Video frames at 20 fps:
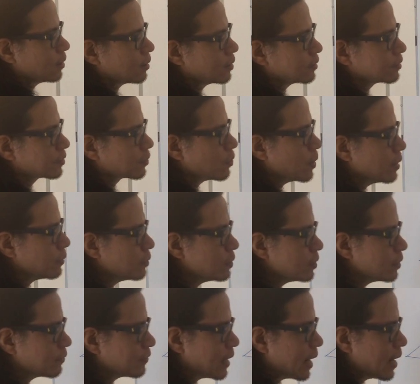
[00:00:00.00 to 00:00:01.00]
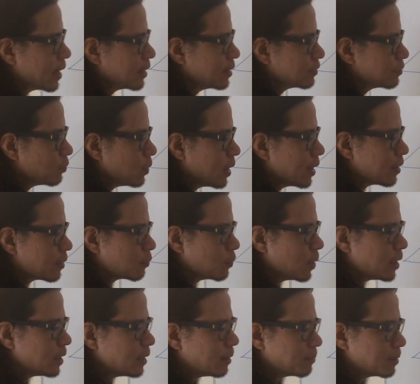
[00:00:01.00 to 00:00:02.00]
the square root of 9 is
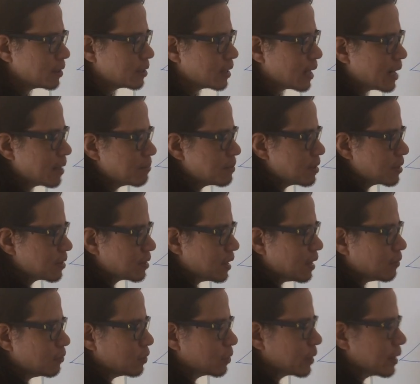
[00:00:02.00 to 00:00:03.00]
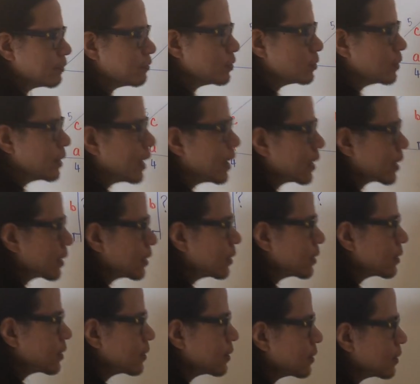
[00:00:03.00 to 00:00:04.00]
what number times itself will give you 9?
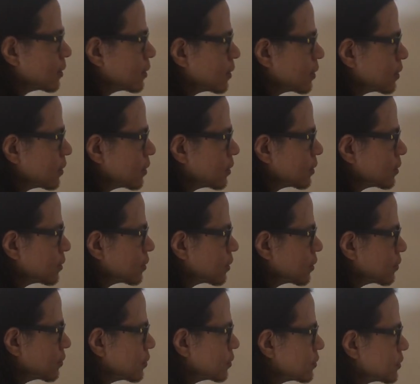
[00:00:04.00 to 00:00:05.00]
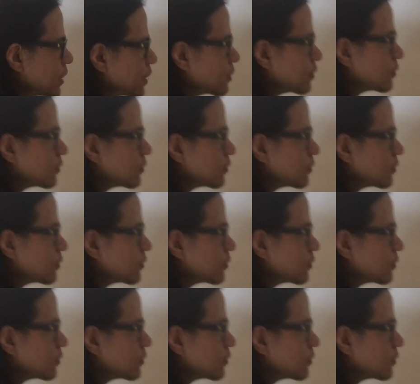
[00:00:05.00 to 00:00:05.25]
When you say